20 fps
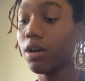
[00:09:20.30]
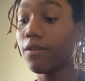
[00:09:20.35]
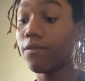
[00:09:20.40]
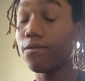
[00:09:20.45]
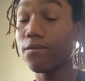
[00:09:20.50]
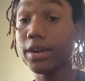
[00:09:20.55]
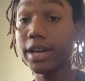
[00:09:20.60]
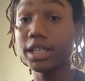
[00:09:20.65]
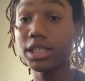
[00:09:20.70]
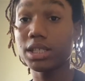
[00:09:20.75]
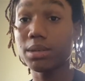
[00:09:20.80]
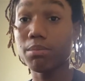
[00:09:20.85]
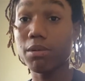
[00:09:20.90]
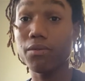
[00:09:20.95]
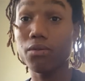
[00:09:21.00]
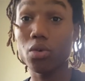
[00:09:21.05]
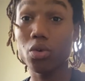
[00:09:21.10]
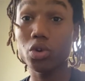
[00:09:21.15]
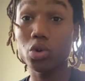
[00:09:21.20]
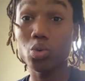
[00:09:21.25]
facing
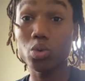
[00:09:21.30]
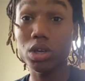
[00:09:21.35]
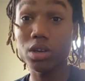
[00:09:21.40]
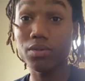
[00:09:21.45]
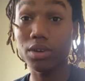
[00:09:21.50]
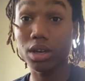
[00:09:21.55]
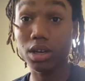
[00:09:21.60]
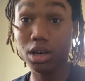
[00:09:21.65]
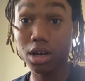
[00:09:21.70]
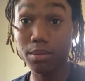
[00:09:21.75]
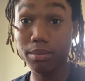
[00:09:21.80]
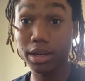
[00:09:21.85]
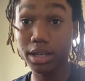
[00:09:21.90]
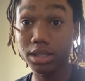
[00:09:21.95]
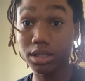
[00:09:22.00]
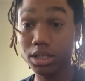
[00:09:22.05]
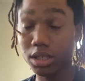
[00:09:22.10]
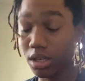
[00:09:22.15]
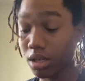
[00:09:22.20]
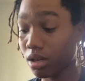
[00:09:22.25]
before you even come
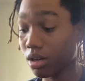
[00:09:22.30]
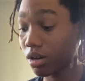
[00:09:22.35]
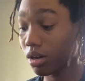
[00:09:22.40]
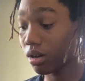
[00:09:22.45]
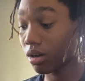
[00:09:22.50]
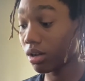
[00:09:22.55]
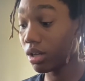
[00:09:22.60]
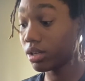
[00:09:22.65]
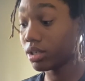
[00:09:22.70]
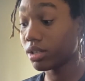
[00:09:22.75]
into